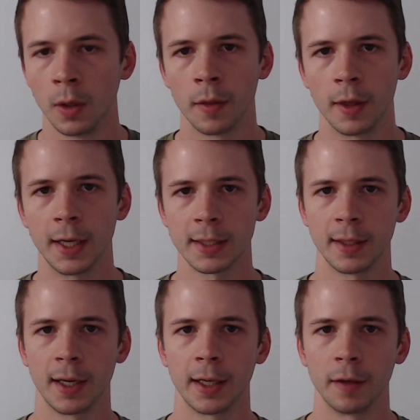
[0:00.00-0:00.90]
The next
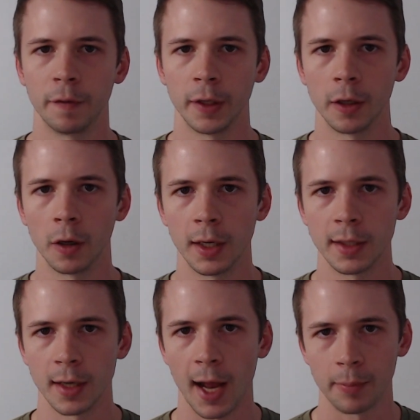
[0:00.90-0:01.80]
thing I configure
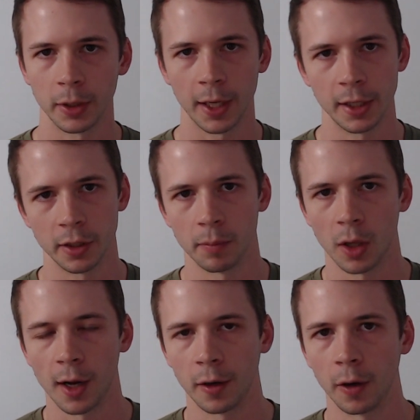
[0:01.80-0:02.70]
is an application
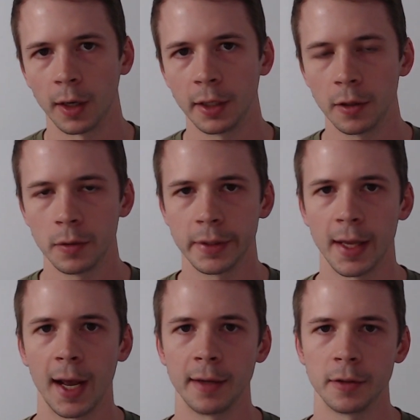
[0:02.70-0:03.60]
blocker, and I use
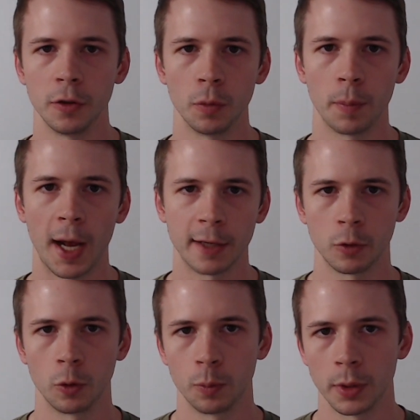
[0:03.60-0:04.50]
that to
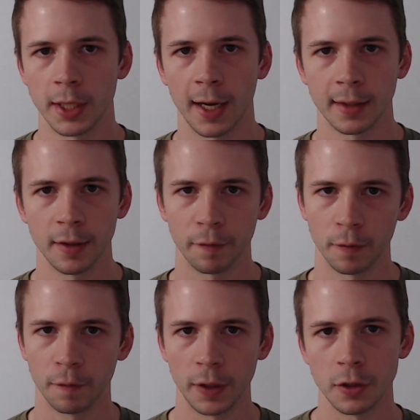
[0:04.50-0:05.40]
password protect
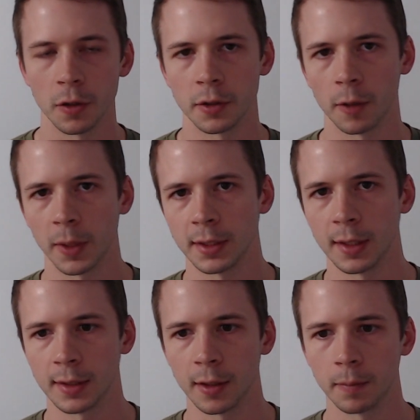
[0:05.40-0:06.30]
different features on my
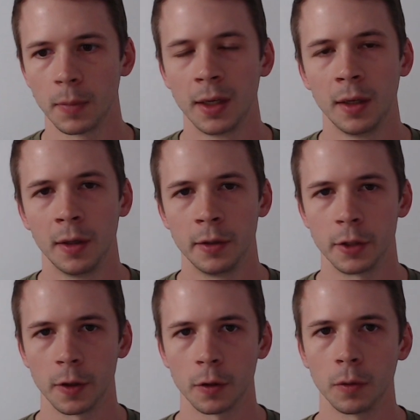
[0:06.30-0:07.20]
system.
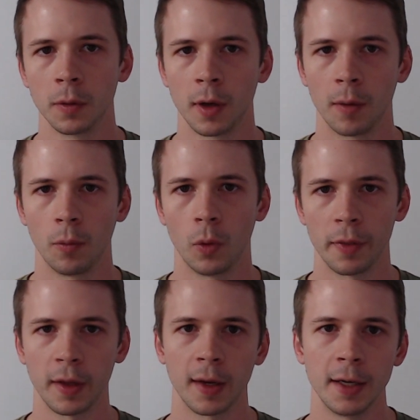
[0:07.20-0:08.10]
So one
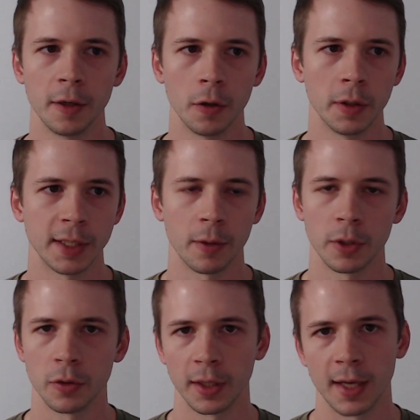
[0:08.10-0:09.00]
thing I do is I
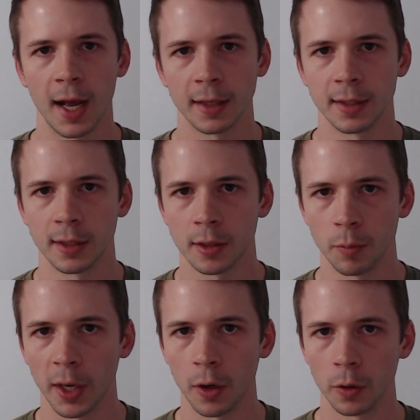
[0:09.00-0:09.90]
restrict access to
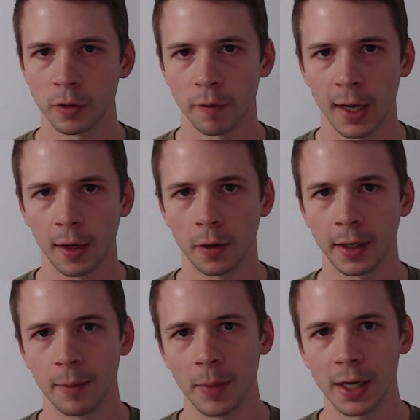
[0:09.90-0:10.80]
my host file
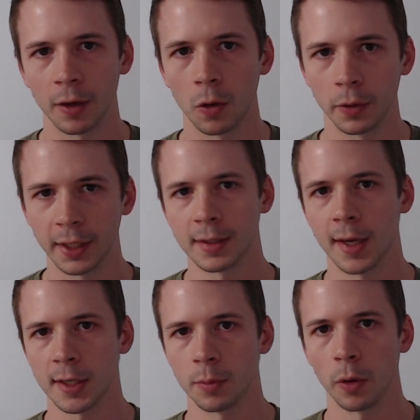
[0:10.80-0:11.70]
and I make it only
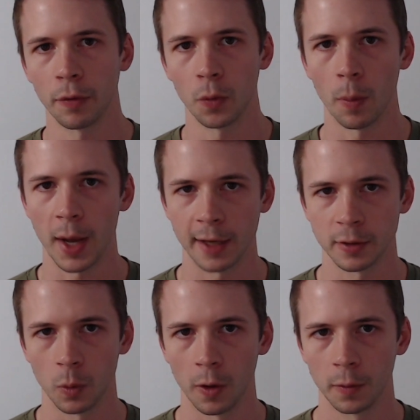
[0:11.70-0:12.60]
accessible through a
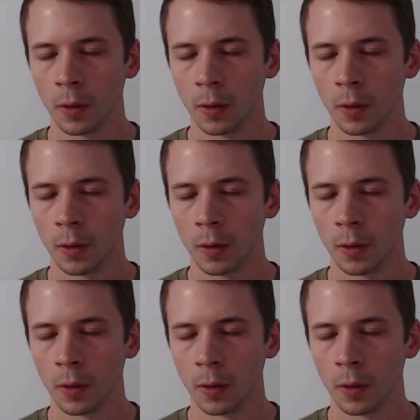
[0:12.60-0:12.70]
password.